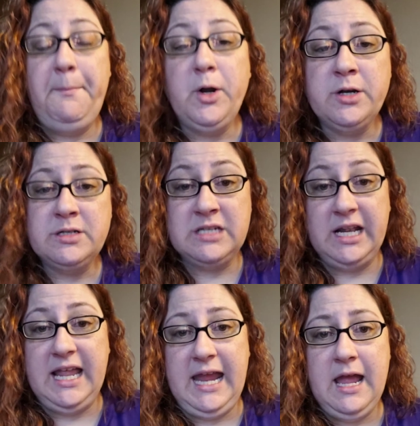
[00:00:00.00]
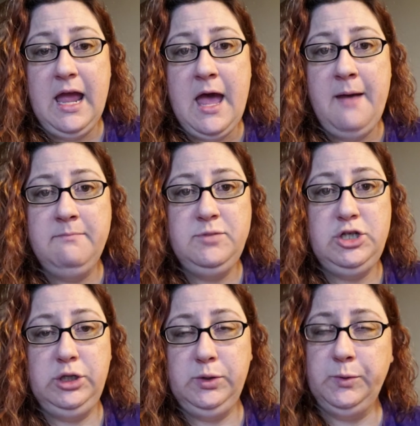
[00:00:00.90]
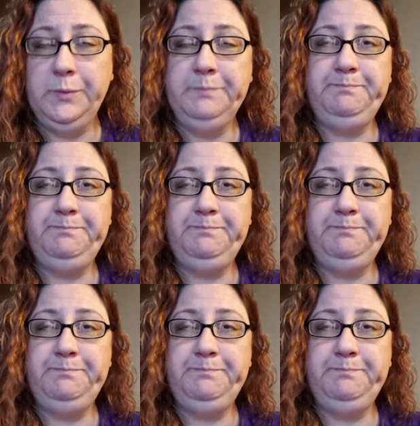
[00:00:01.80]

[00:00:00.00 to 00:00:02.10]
personally to